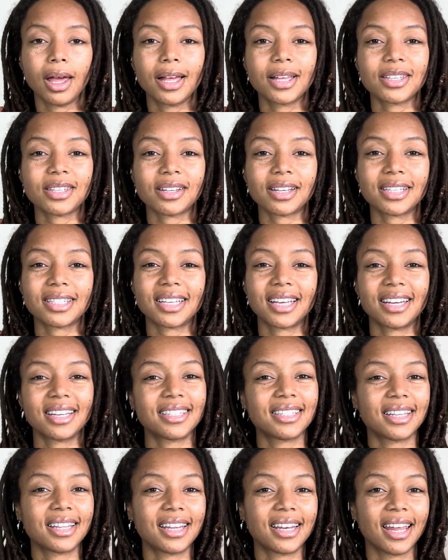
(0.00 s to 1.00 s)
so let's get
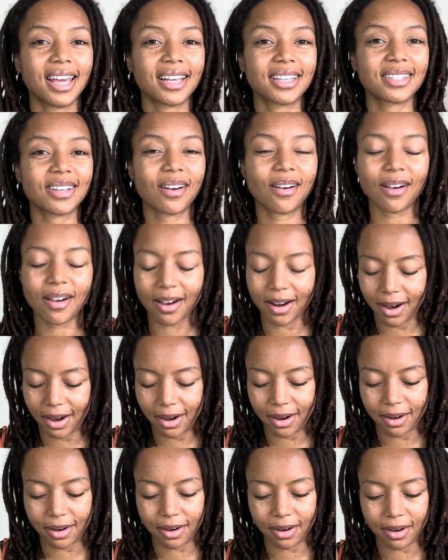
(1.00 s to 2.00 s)
into the next card.
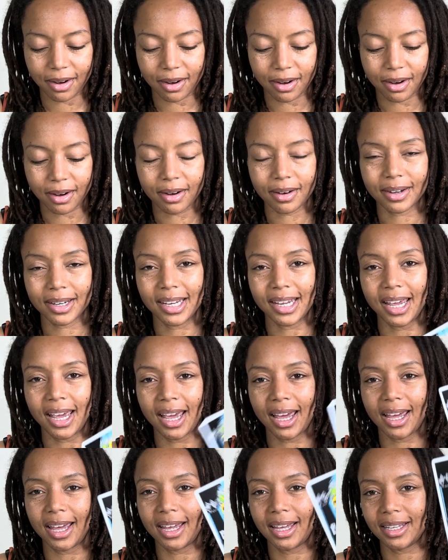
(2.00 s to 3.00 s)

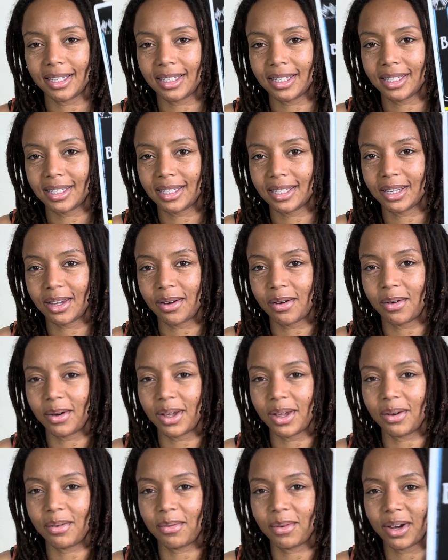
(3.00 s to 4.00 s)
Yes, go
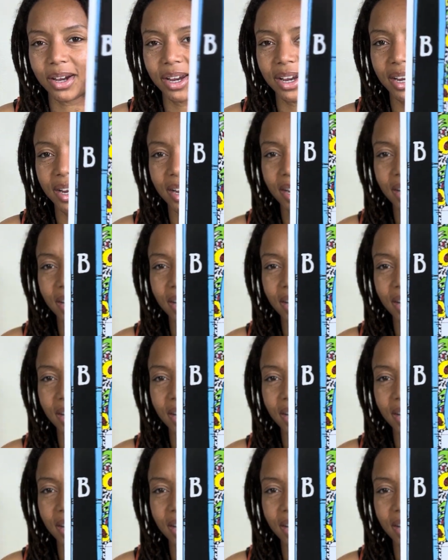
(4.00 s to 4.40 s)
inward.